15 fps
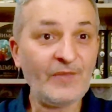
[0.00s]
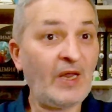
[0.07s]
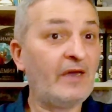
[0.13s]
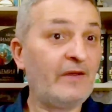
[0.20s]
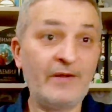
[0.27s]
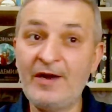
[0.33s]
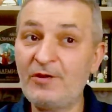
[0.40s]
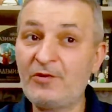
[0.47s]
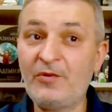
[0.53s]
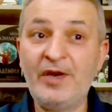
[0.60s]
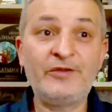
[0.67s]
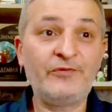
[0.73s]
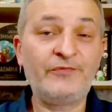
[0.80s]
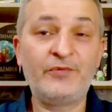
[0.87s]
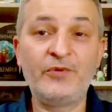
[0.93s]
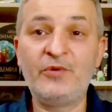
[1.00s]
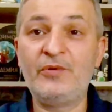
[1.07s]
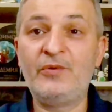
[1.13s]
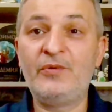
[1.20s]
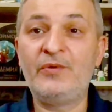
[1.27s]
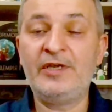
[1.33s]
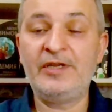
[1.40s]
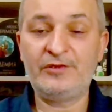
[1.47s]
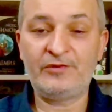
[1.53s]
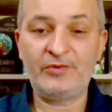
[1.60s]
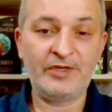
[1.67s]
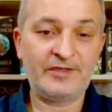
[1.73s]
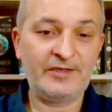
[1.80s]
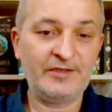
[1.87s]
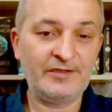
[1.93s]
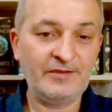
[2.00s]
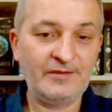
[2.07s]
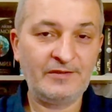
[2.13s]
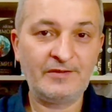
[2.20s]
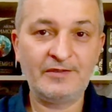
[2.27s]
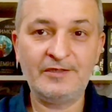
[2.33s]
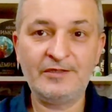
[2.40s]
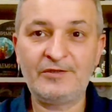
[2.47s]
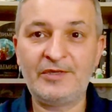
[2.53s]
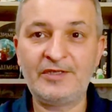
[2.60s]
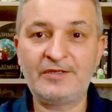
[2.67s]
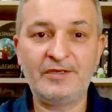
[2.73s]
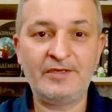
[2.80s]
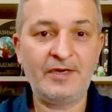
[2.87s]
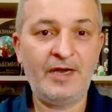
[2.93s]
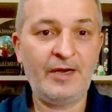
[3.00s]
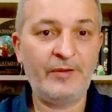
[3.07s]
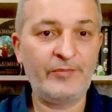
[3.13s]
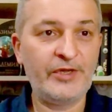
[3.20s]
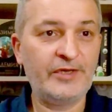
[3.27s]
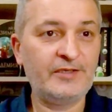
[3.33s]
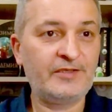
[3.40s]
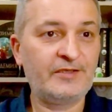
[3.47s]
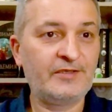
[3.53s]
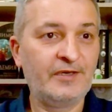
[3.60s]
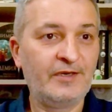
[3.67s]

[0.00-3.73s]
There are quite a few interesting updates,